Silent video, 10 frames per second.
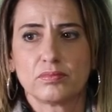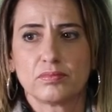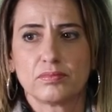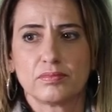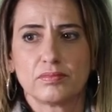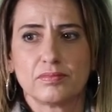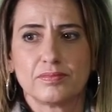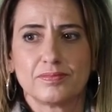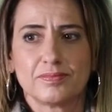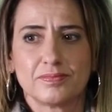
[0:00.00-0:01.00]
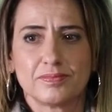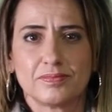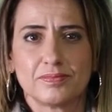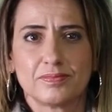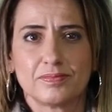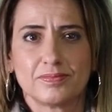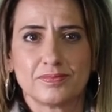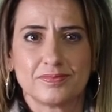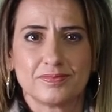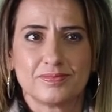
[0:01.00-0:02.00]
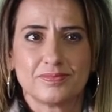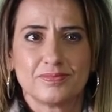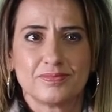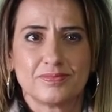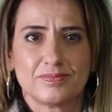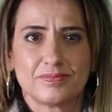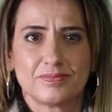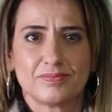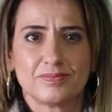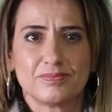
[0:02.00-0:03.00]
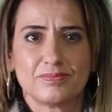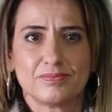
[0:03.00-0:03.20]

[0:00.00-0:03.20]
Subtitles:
This person isn't speaking.